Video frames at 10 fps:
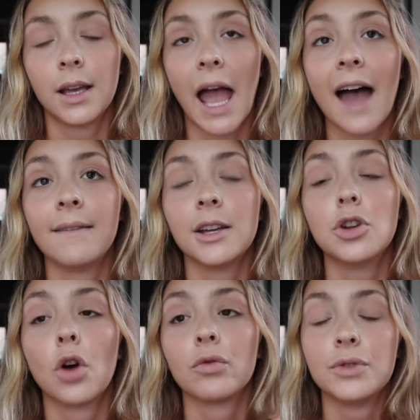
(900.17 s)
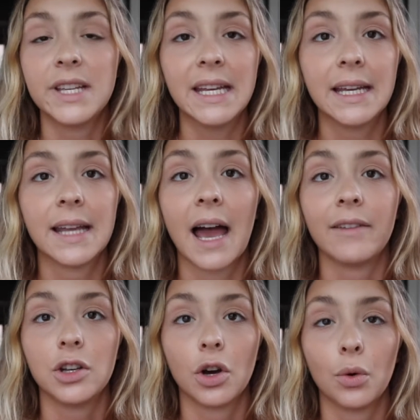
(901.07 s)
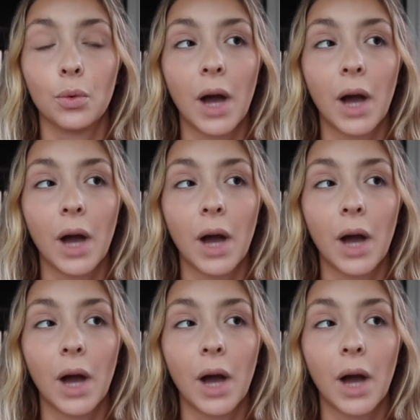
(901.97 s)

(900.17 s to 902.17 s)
having no routine, having no,